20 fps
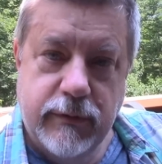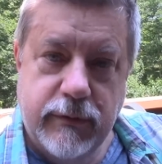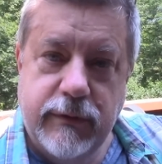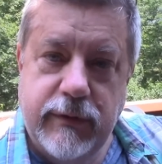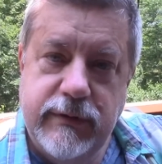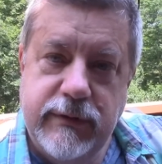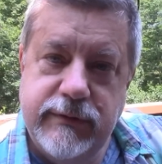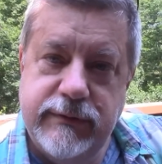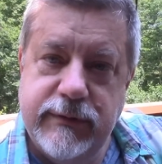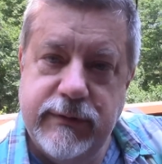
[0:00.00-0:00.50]

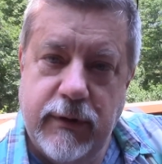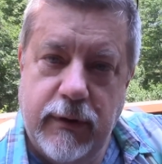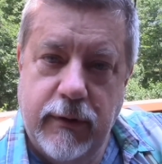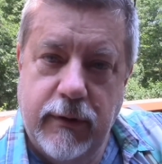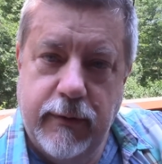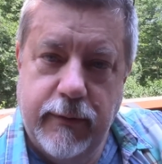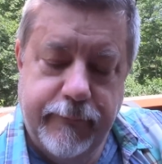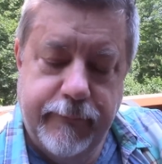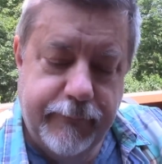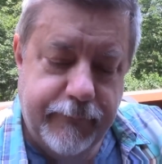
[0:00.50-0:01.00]
These
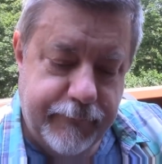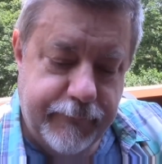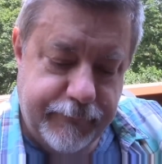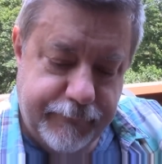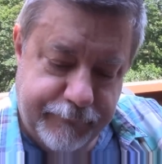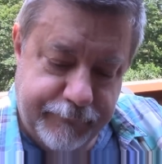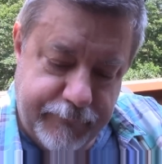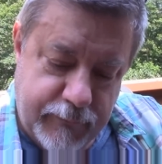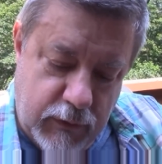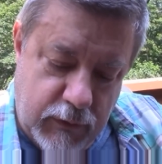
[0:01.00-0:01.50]

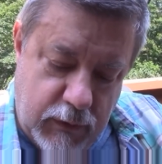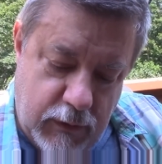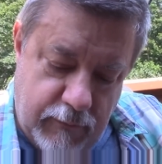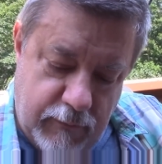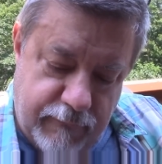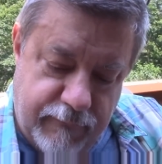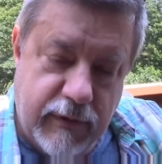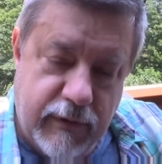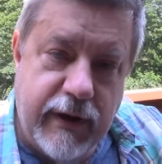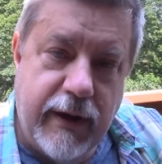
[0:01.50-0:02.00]

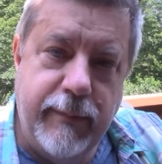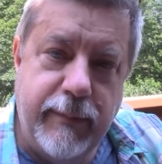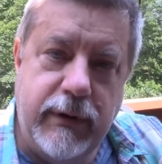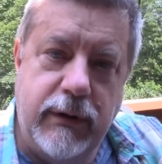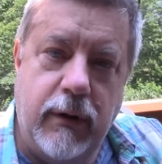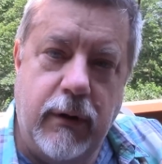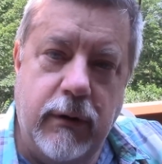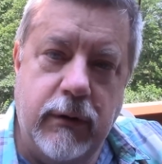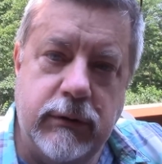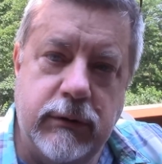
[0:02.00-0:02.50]

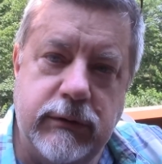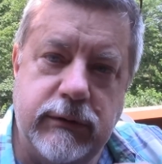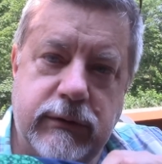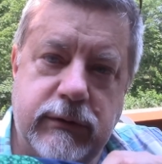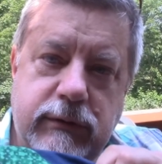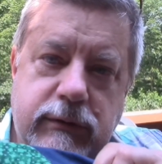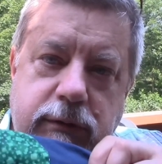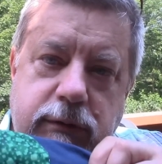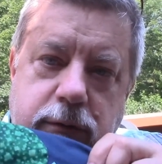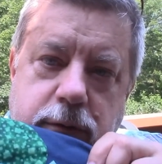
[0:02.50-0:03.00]

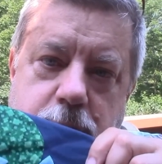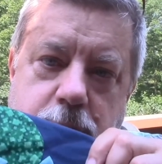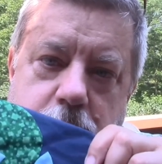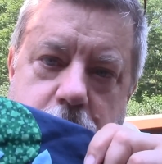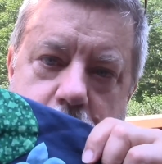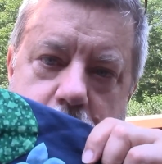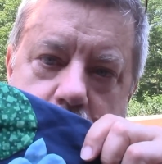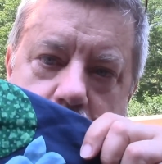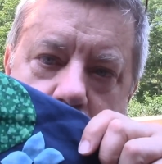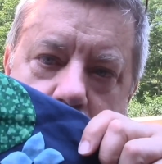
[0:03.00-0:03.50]
forget-me-nots
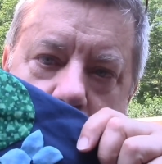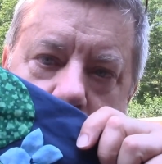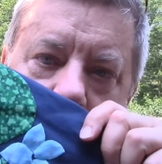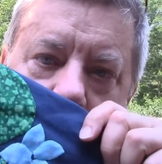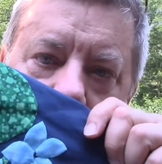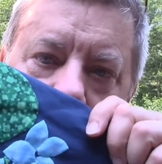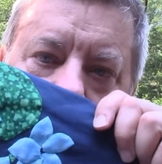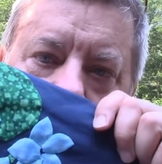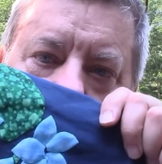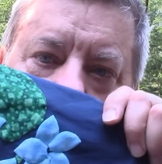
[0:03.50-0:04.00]
are the
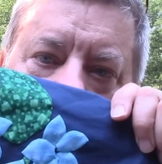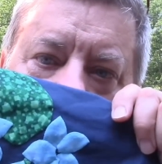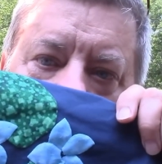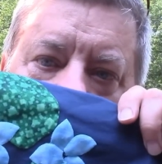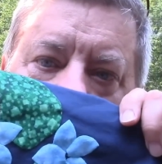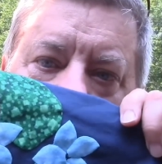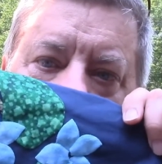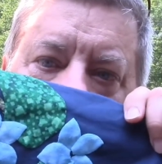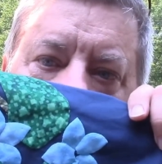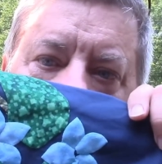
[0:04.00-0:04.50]

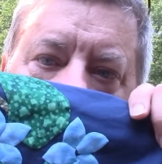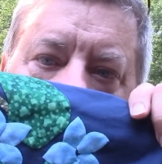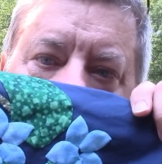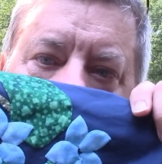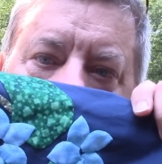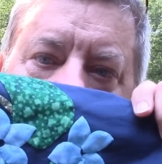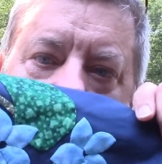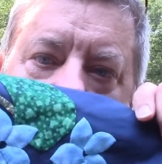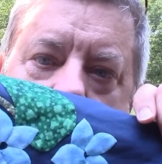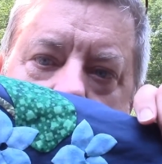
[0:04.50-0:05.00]
latest
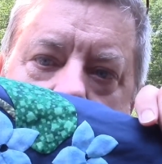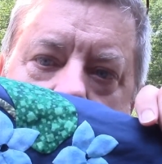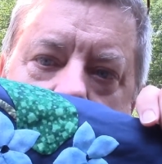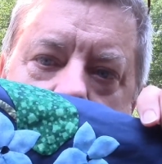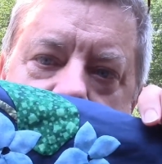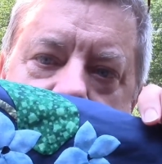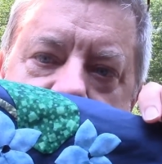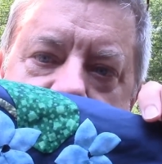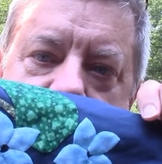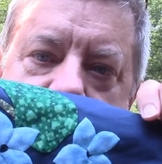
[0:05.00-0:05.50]

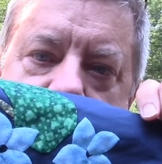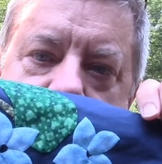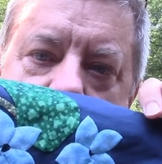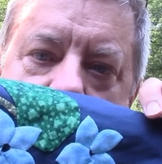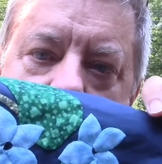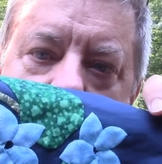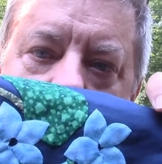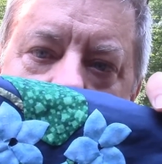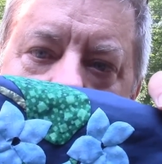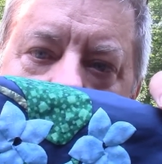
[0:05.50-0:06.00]

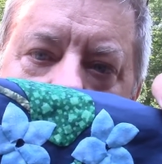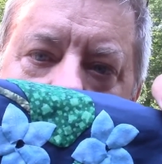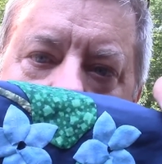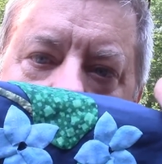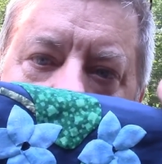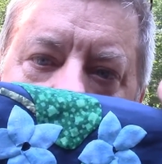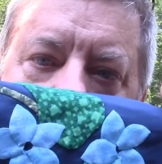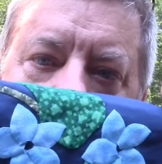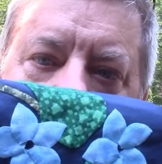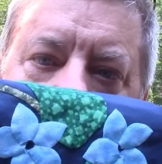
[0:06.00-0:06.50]
stitching
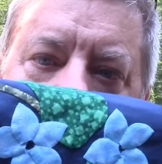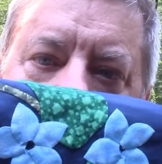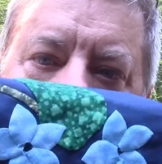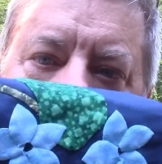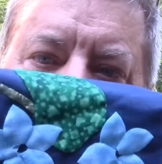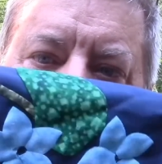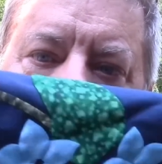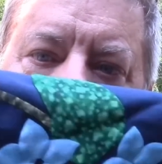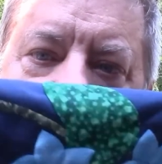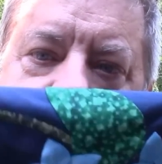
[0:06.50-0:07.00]

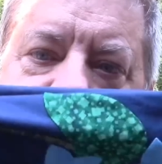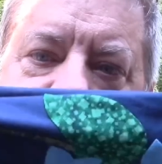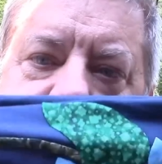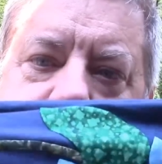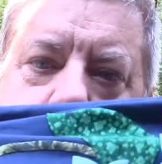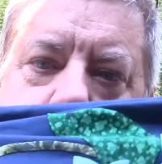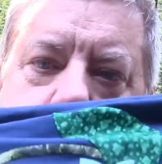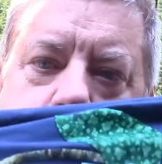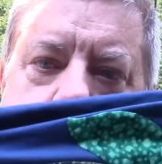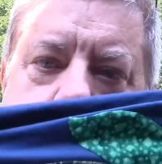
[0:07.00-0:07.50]
on this
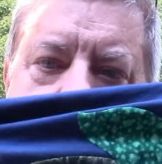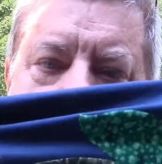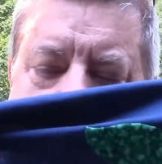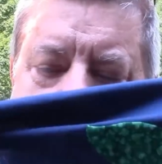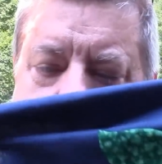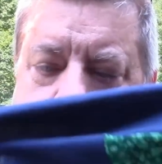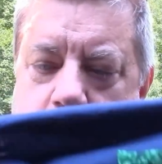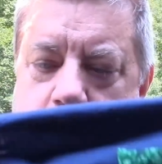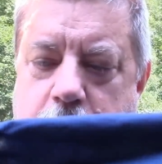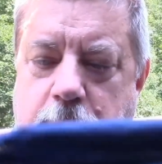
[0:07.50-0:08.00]

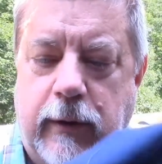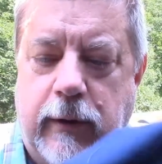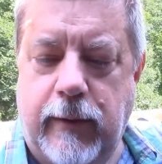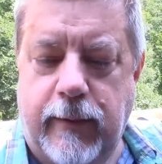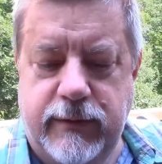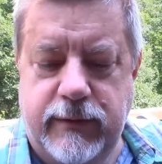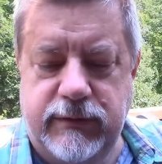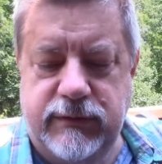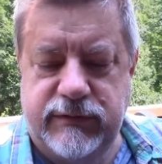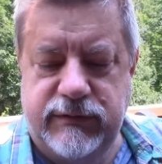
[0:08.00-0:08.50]
border.
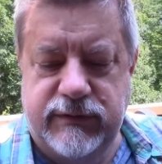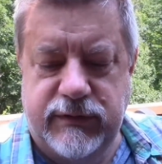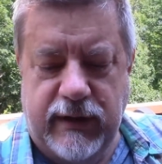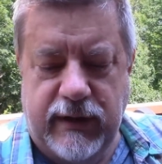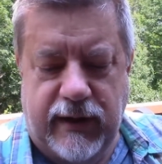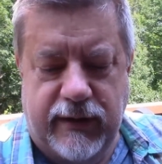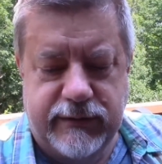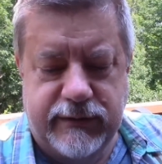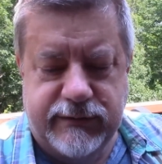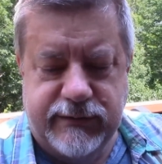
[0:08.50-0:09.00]
This is
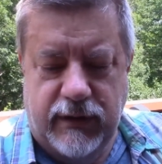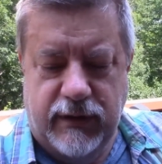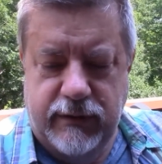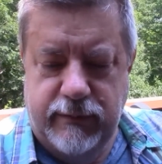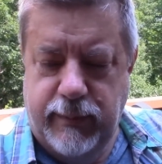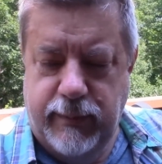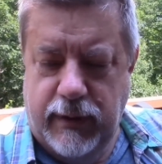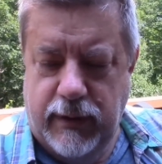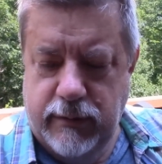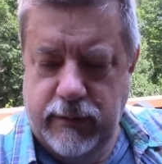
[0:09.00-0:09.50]
the outside
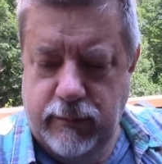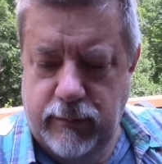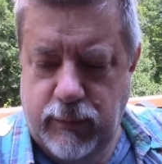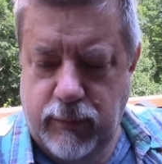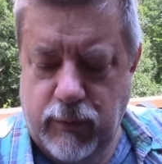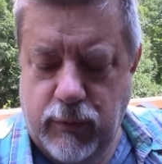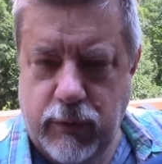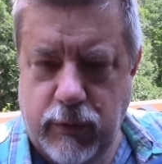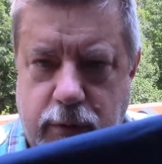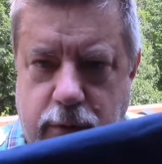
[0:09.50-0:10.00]
bottom
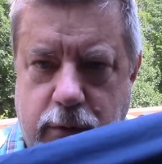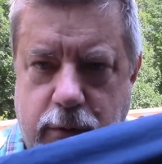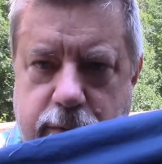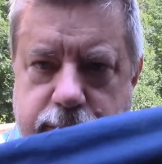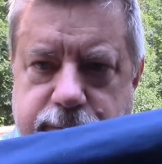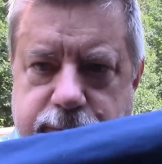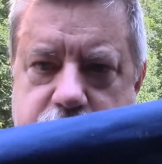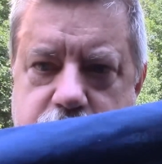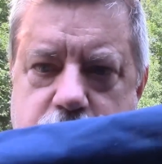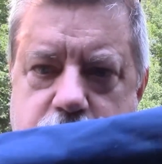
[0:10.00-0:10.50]
border
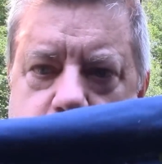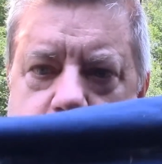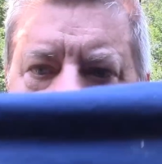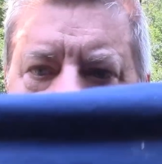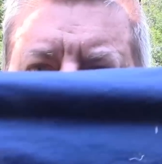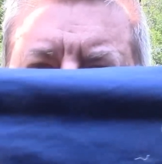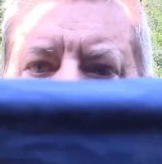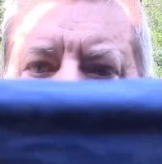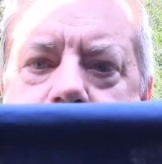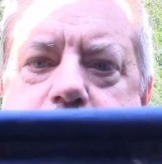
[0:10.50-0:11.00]
of the
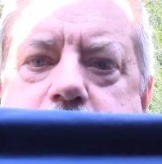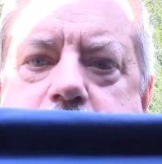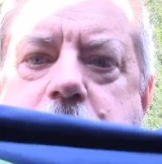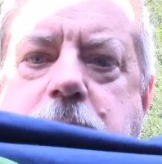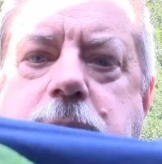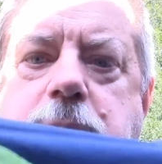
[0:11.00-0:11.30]
quilt.